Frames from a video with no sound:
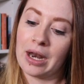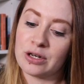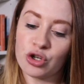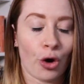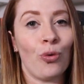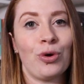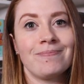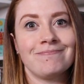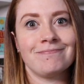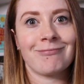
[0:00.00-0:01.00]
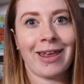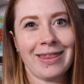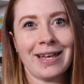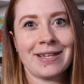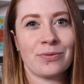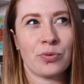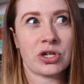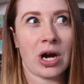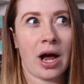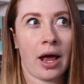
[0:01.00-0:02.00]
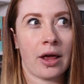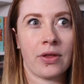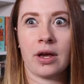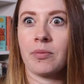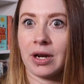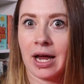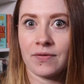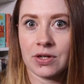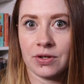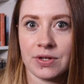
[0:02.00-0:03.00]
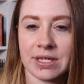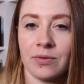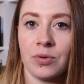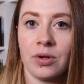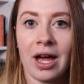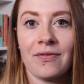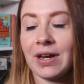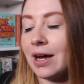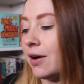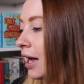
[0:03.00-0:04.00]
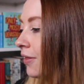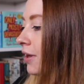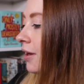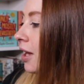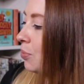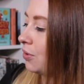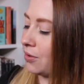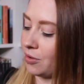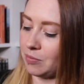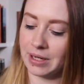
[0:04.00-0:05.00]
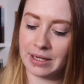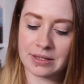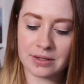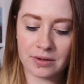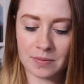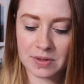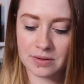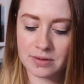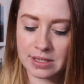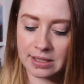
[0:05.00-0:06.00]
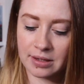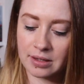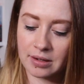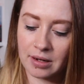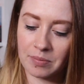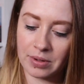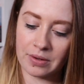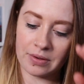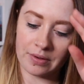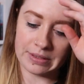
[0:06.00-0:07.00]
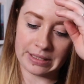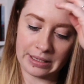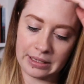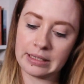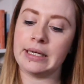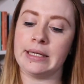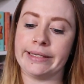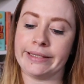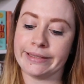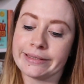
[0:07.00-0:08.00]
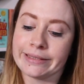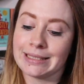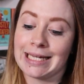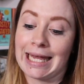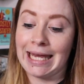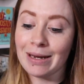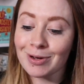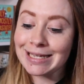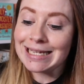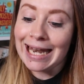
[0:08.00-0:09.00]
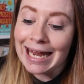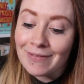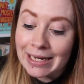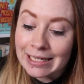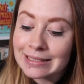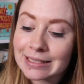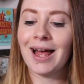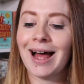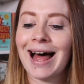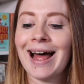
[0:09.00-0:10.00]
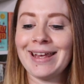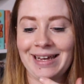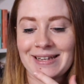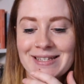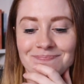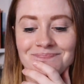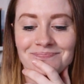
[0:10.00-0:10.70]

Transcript: told in this, which I think I'm gonna have to use in real life now. I think I put it on my Instagram stories the other night because it was hilarious. Yes.